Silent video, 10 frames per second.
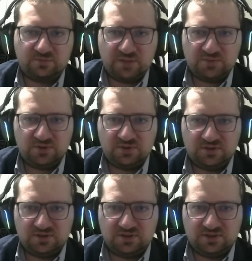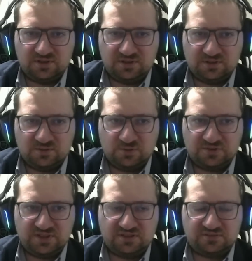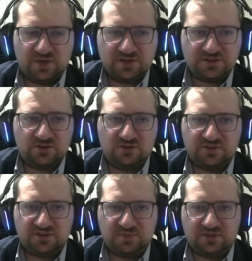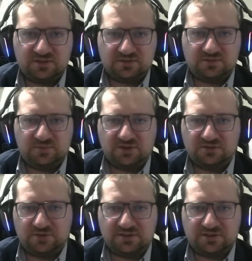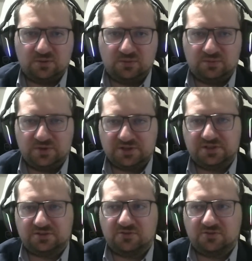Maybe we'll see as much convicts, but because right now Russia is